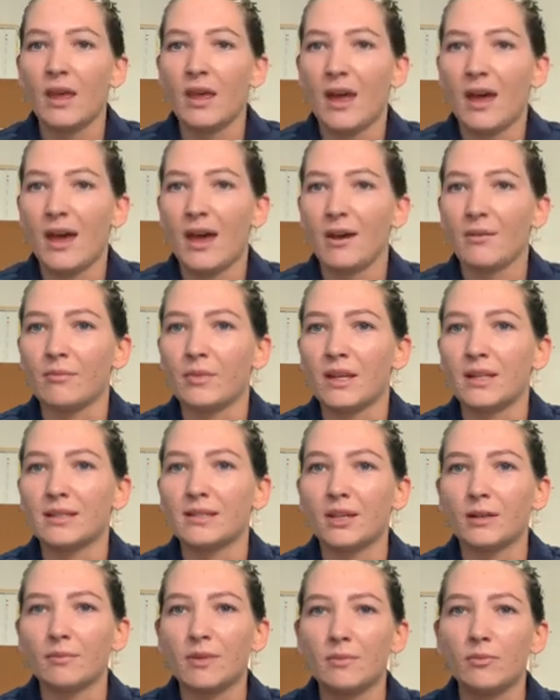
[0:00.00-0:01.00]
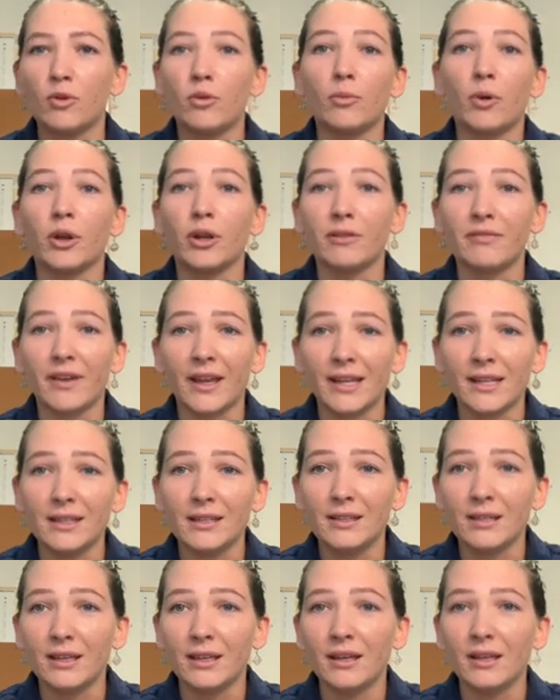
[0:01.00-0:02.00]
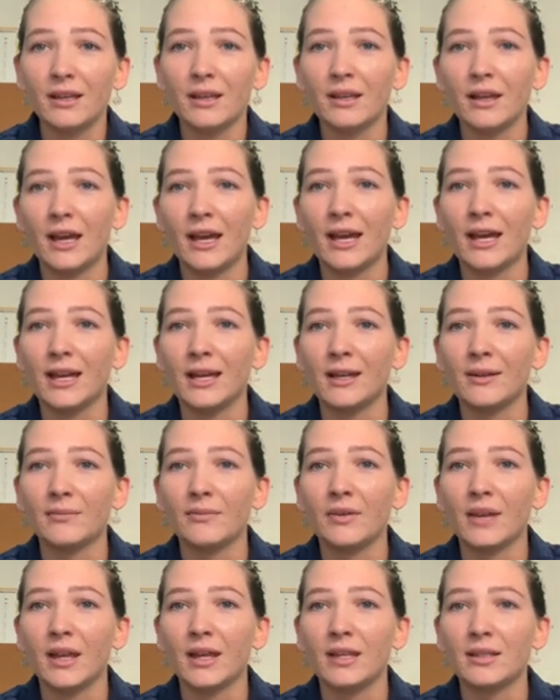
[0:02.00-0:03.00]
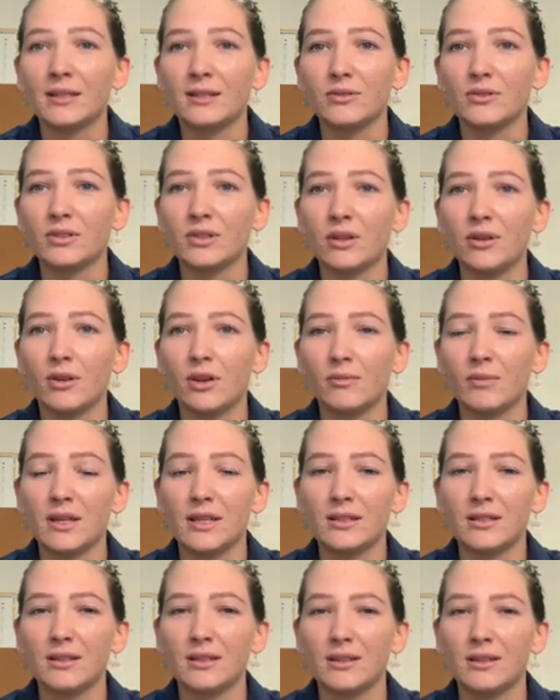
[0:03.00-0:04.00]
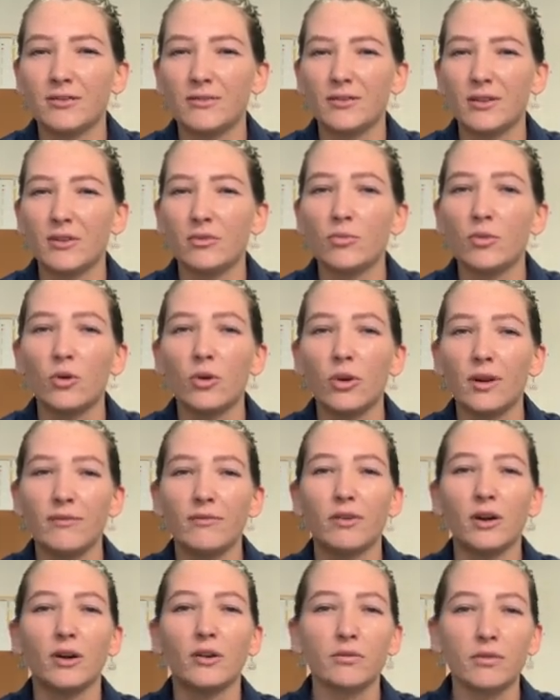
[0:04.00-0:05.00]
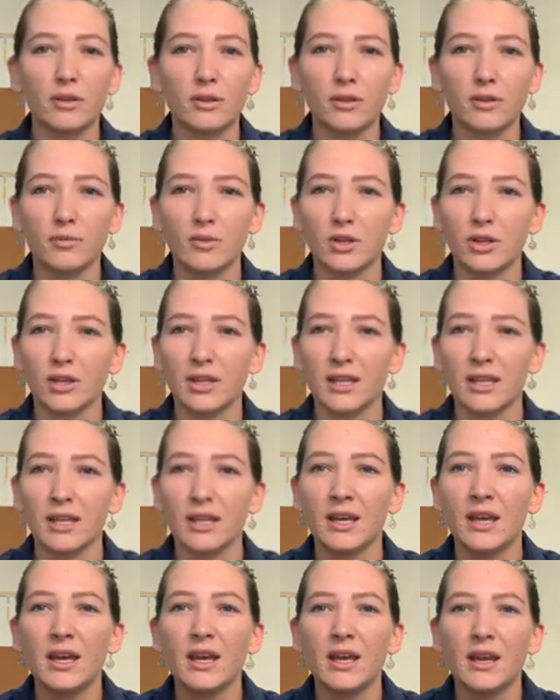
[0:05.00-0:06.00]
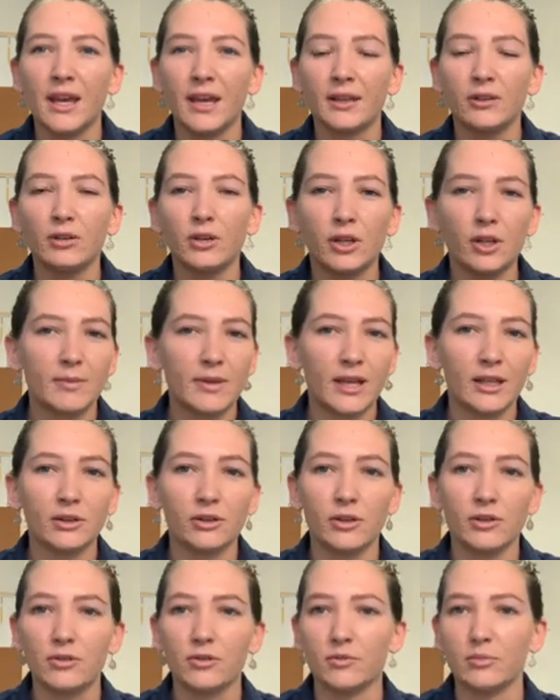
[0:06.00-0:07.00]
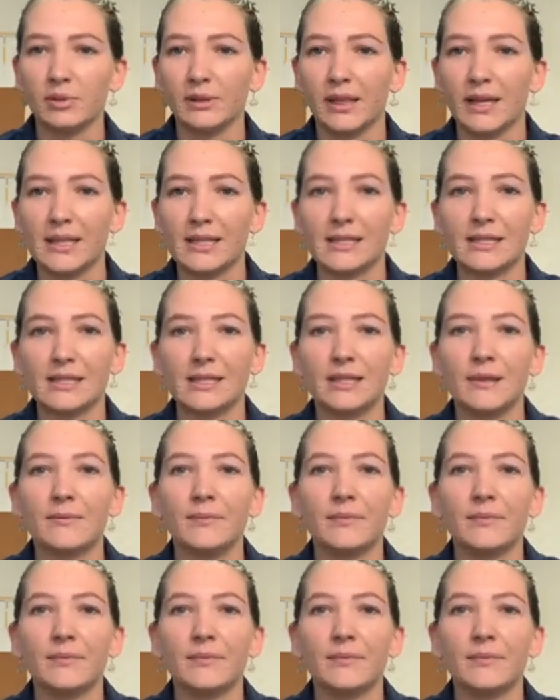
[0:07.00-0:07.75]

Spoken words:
It's got me more motivated, and it's also got me to feel more involved with community and learn about local place,